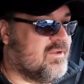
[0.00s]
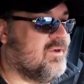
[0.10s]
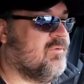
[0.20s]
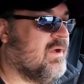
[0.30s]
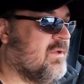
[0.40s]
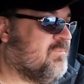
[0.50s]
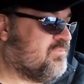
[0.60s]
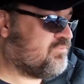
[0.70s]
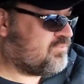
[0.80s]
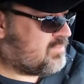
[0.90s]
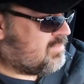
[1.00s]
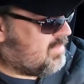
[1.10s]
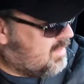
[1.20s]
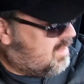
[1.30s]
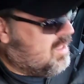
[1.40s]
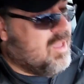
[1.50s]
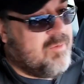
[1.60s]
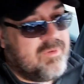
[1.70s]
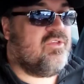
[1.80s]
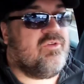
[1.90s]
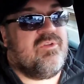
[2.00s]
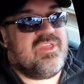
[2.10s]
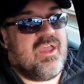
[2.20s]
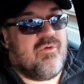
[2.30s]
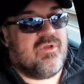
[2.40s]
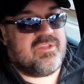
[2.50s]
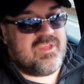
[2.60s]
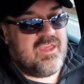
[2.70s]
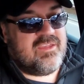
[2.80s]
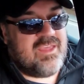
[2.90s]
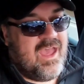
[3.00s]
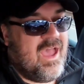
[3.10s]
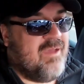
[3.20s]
Oh well. So one thing I will say is that